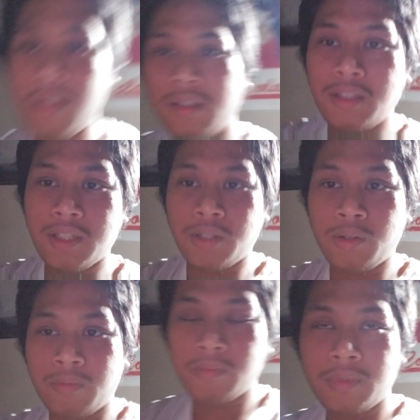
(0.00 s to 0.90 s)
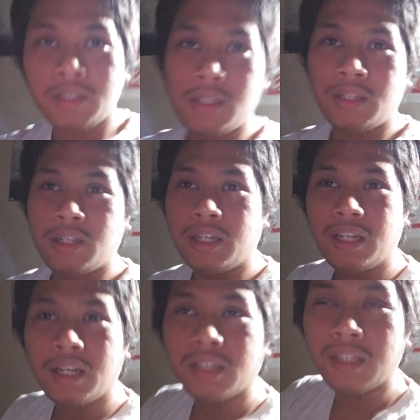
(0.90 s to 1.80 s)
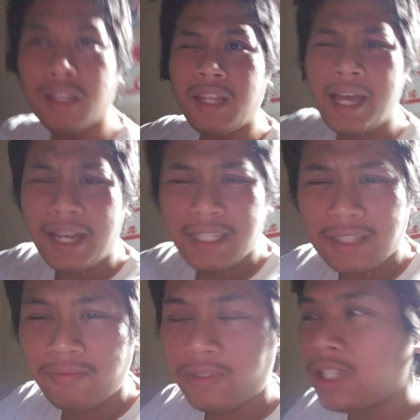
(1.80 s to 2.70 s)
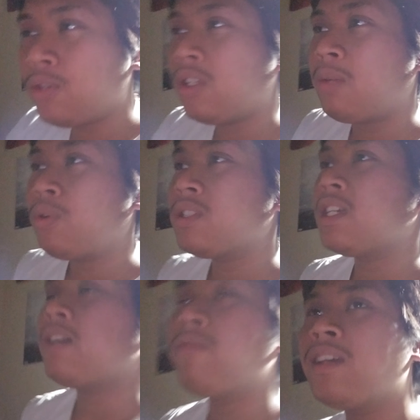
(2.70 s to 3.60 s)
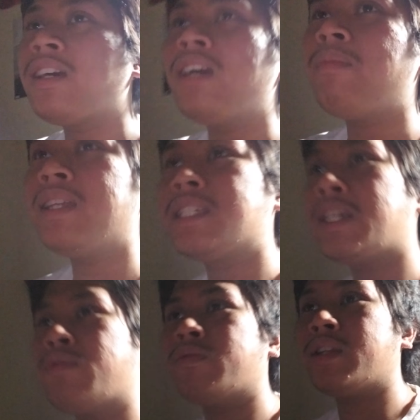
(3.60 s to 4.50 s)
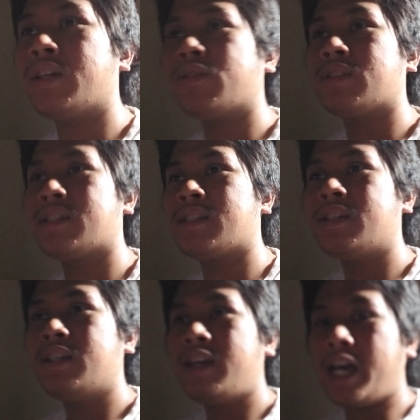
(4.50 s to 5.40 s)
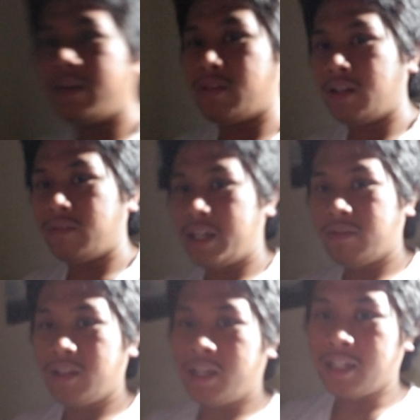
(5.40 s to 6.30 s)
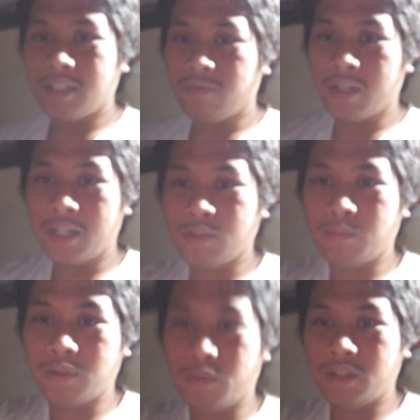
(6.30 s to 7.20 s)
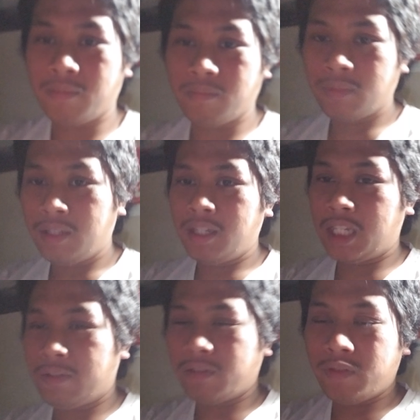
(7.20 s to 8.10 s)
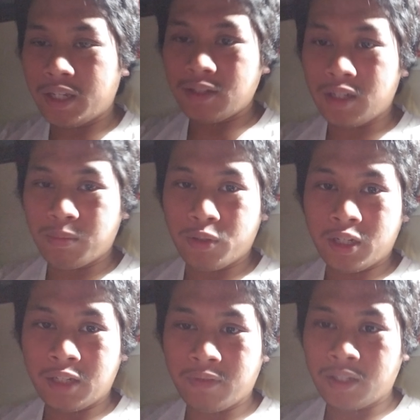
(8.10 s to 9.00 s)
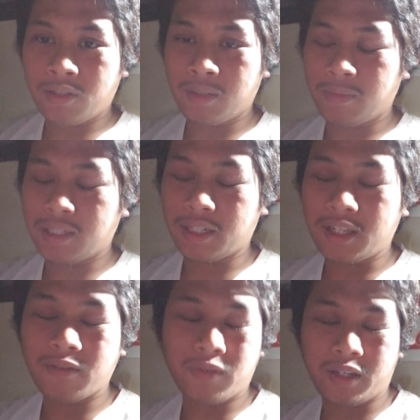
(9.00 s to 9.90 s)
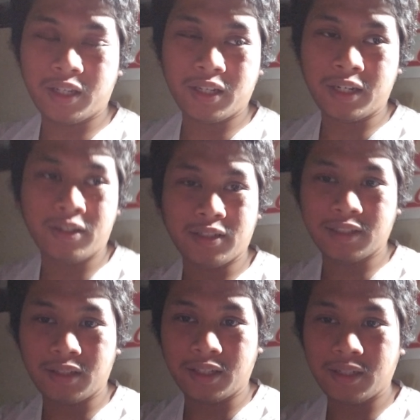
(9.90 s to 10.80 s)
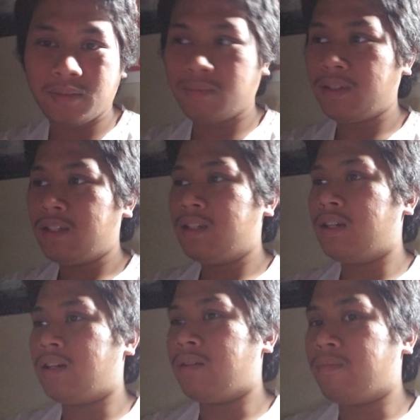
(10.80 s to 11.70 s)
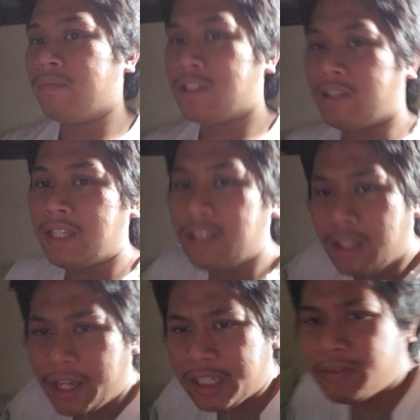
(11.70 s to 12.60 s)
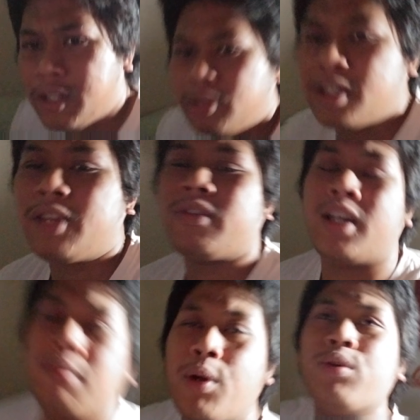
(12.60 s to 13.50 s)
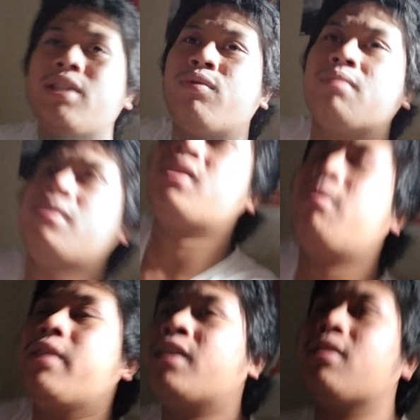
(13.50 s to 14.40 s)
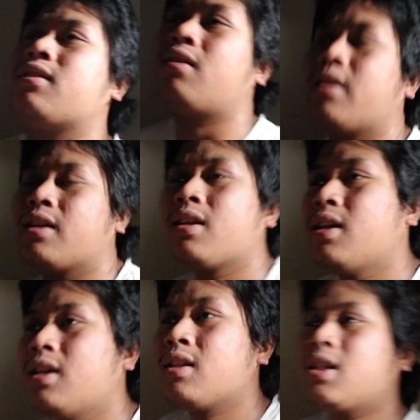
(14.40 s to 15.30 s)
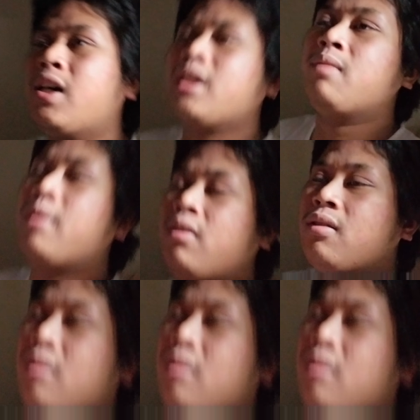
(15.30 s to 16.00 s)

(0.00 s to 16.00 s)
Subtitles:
so the last video that I posted, I feel like I made several videos after that. I just forgot to upload them, and if I forget to upload any videos, I'm just like, ah, fuck it, and I'll just delete it. So I think the last video that ever got posted was me coming out of Target, talking about,